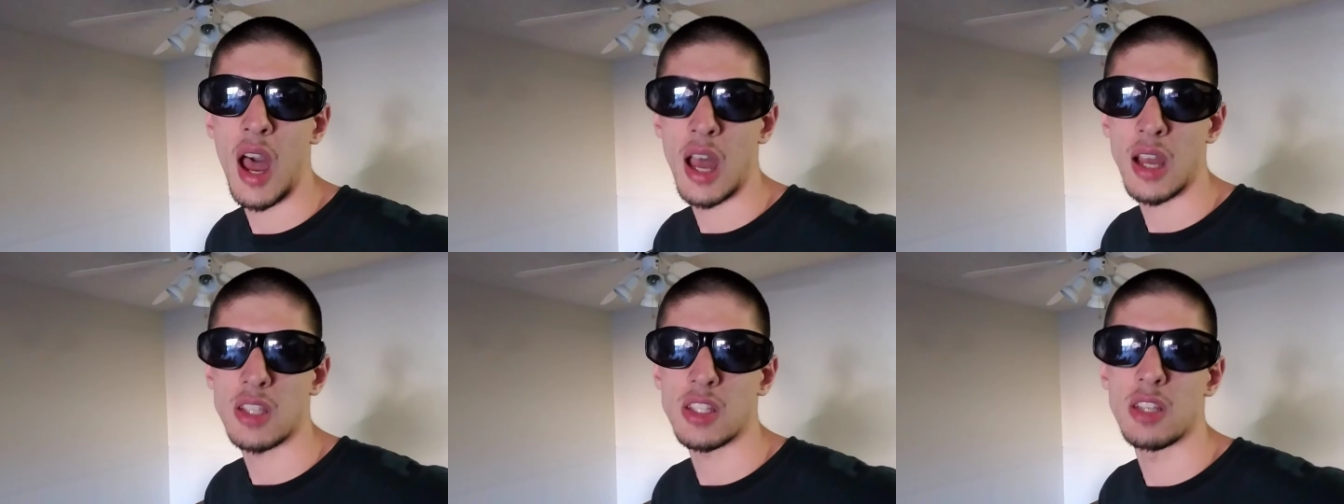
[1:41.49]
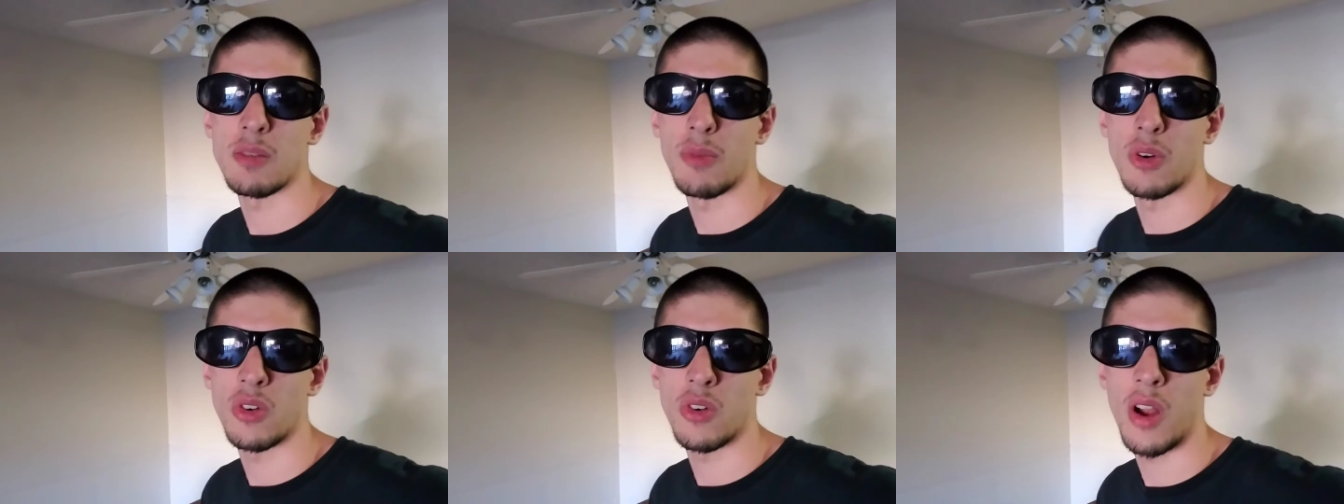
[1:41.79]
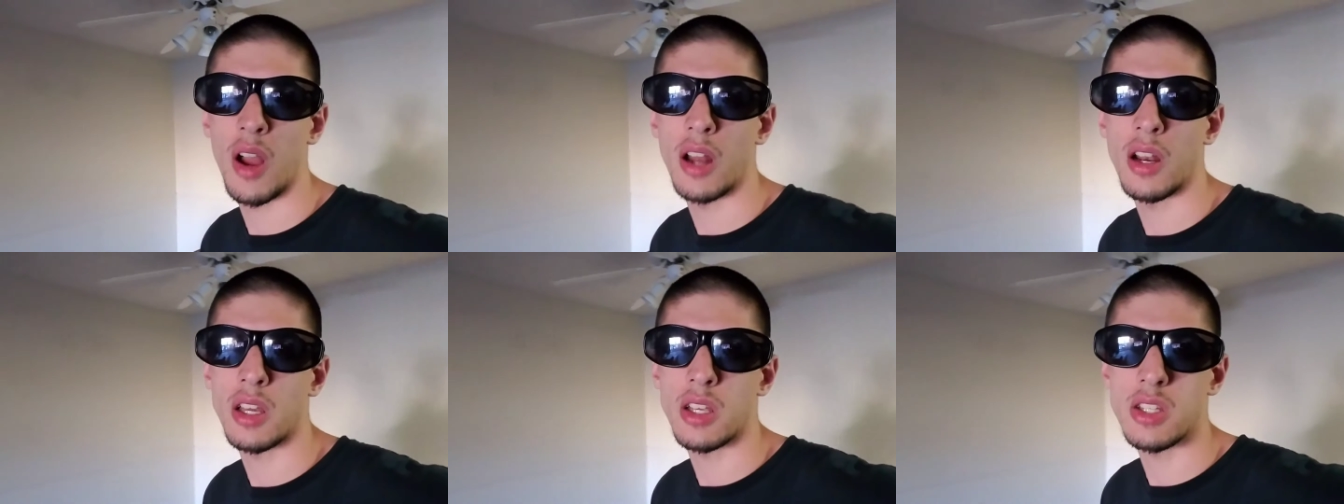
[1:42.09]

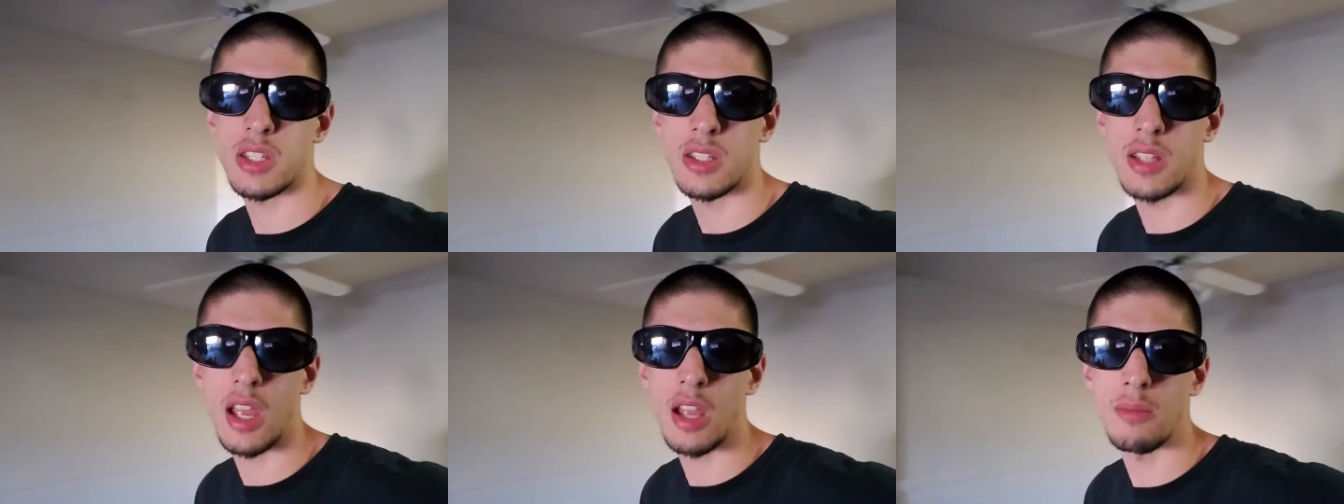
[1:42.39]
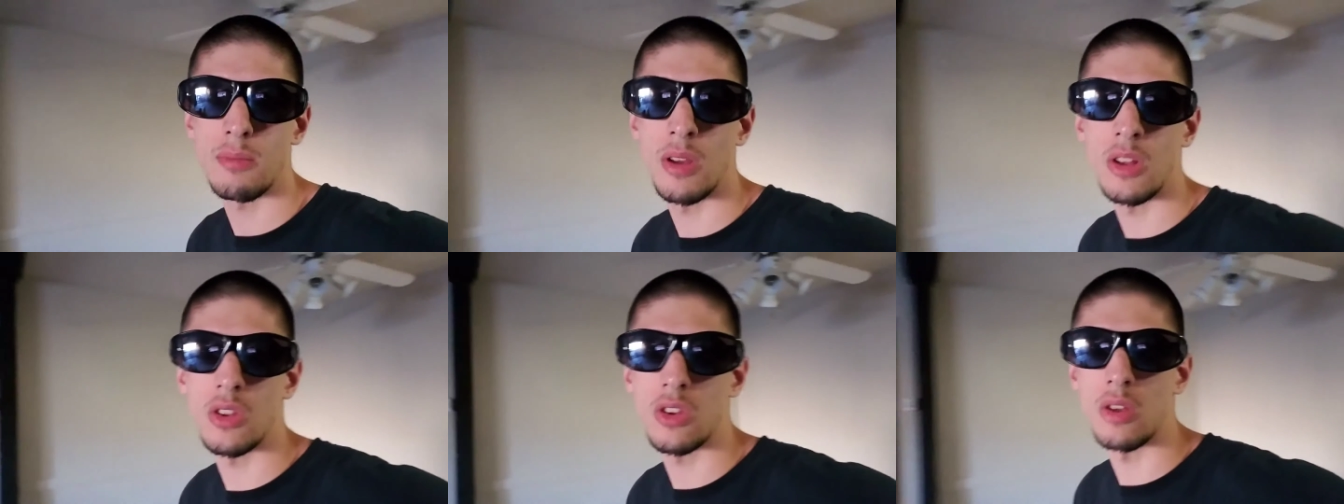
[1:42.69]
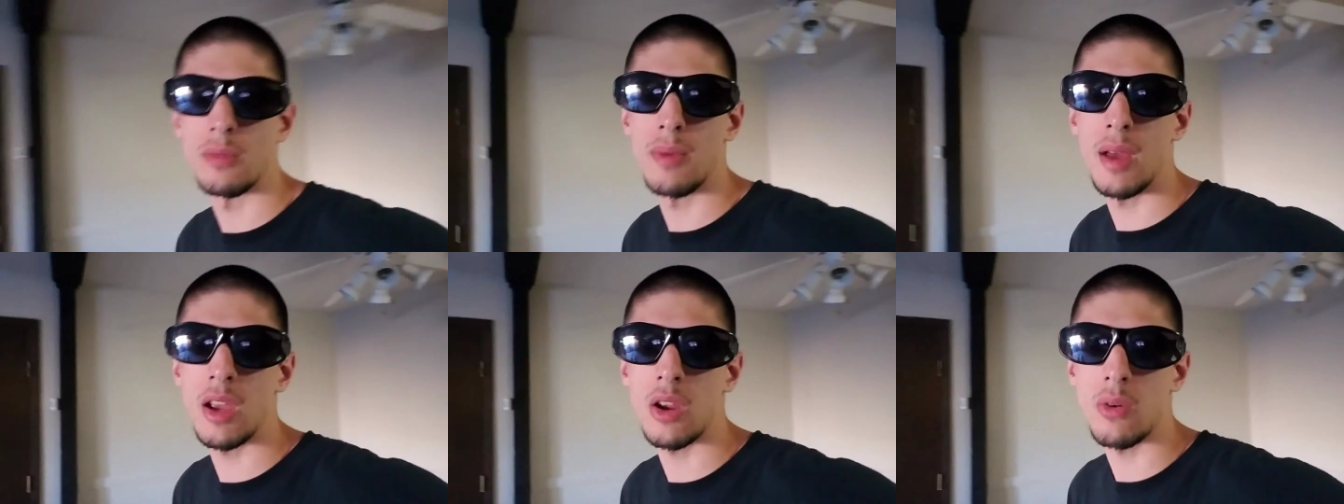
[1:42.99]
oxymoronic
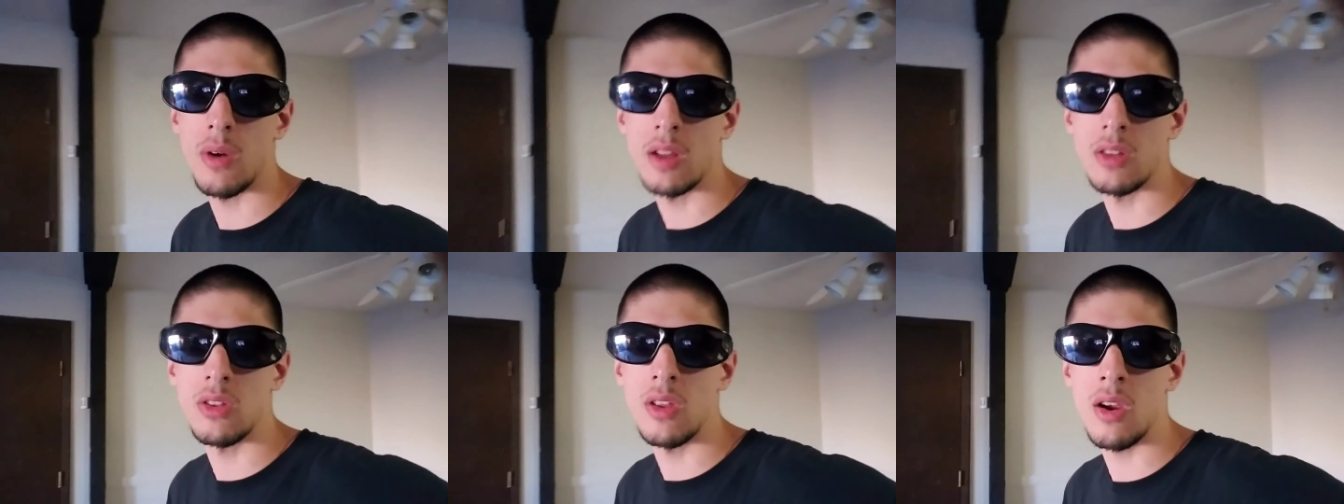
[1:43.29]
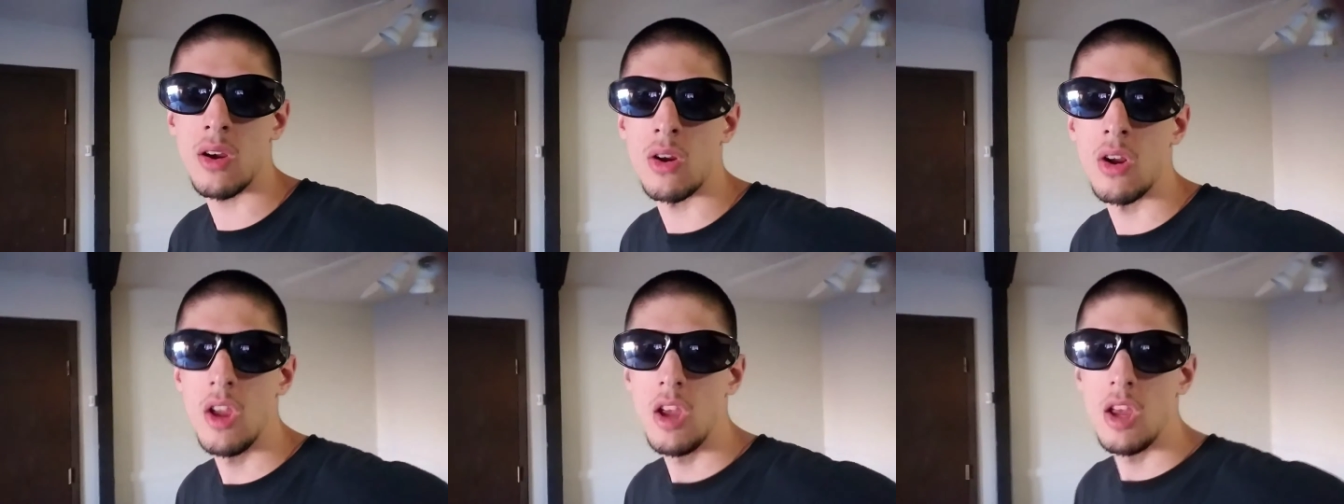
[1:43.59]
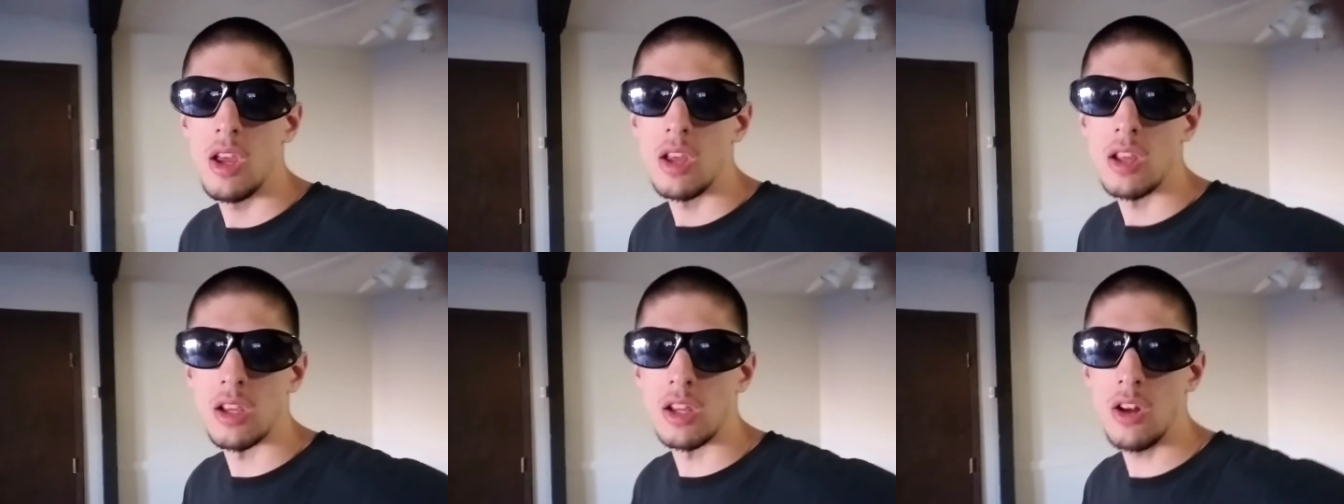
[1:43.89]
statement to make right there.
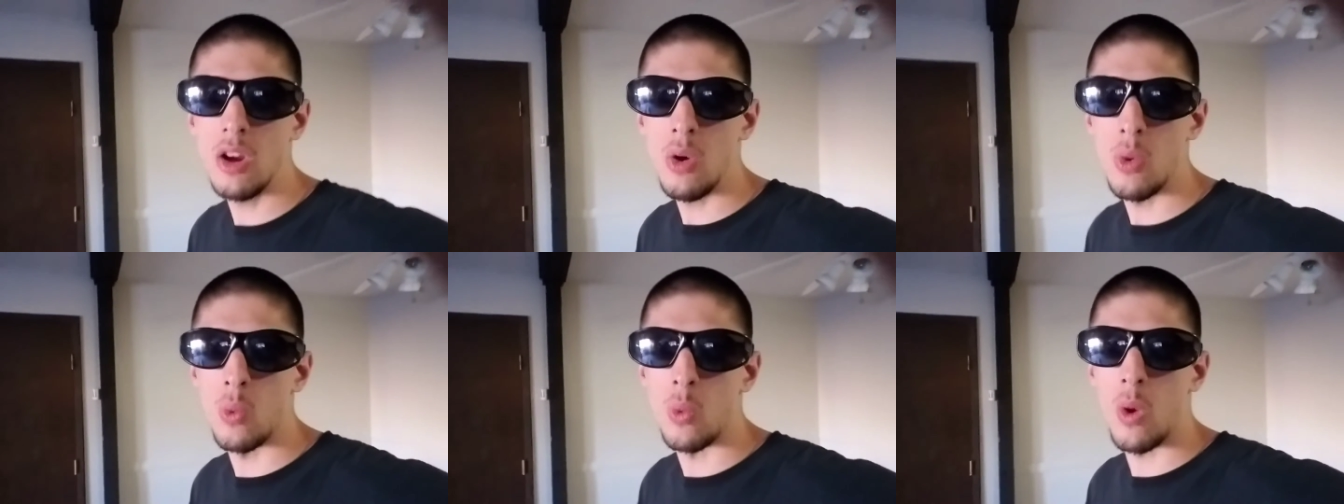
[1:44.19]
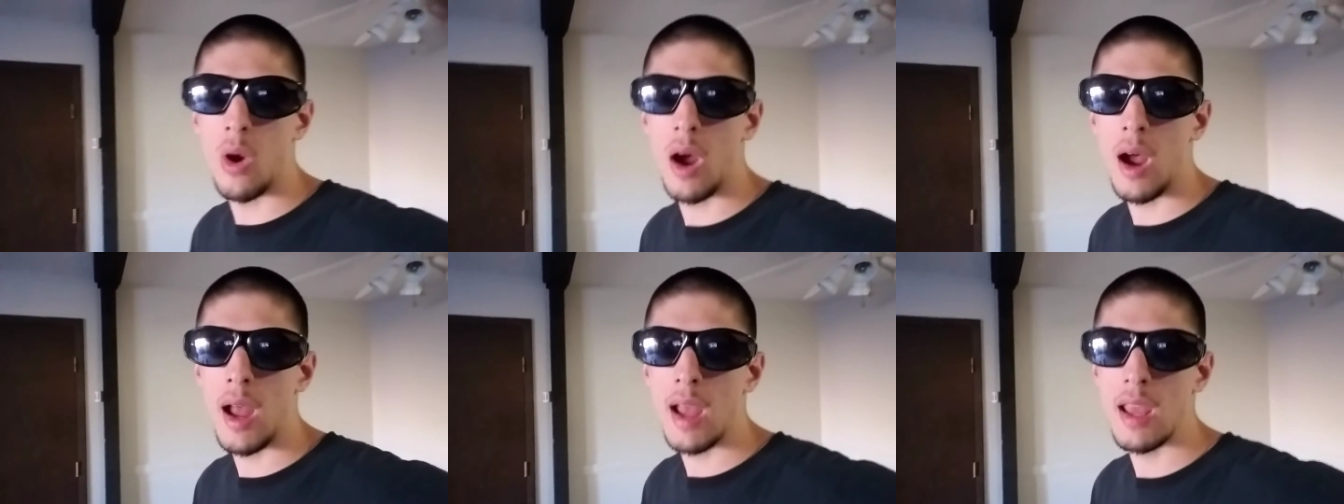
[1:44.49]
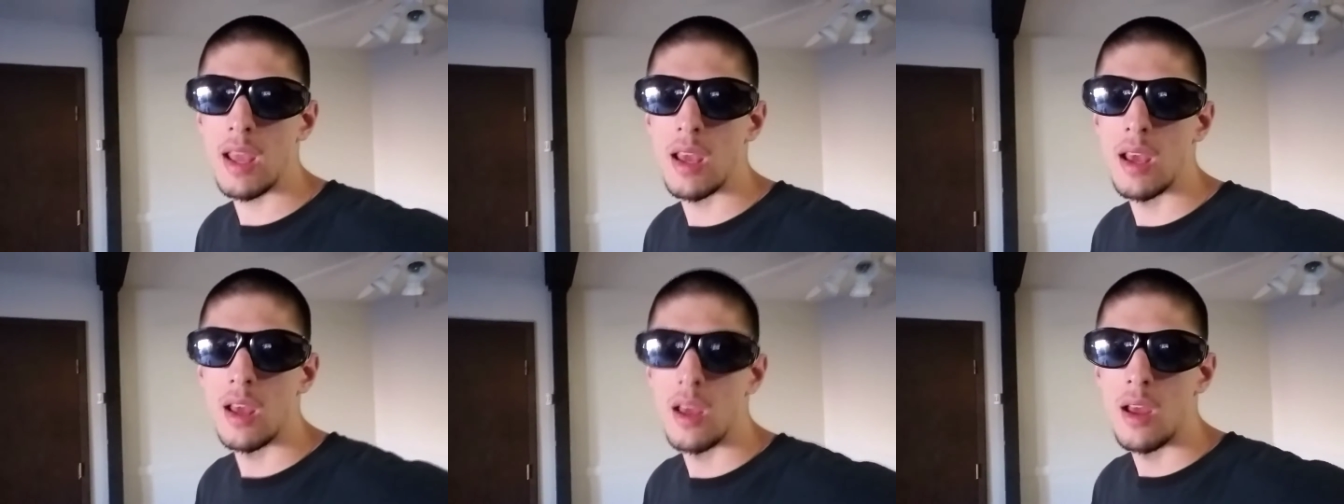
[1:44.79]
You know
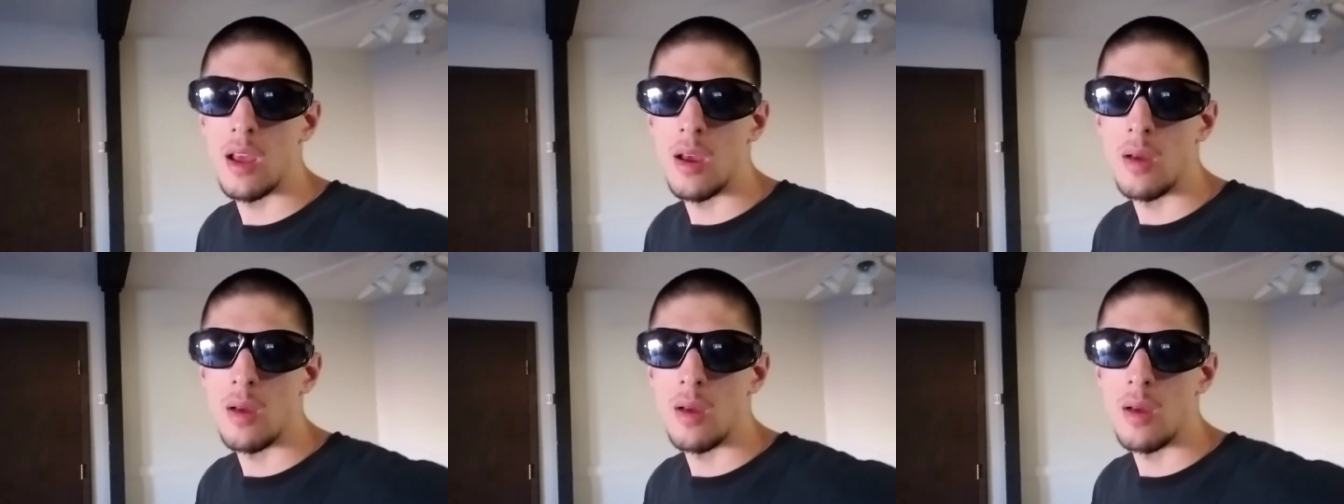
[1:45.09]
why?